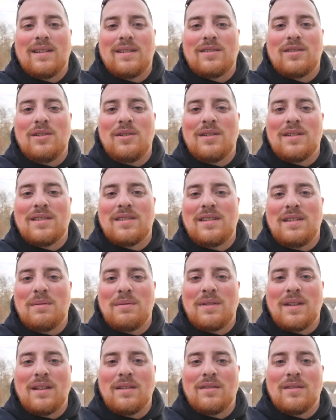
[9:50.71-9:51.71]
so you can see
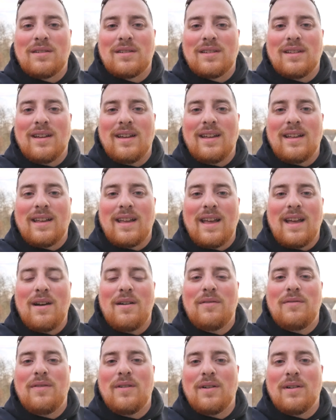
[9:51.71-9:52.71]
what that looks like,
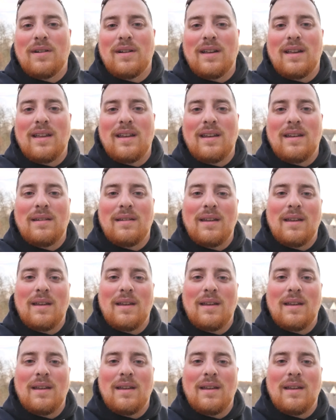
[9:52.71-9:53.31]
how far in,